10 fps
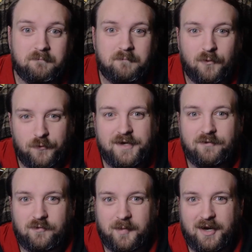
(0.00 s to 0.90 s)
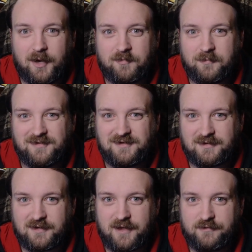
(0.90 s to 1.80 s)
but we can remain optimistic
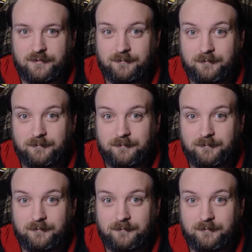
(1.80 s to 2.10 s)
together.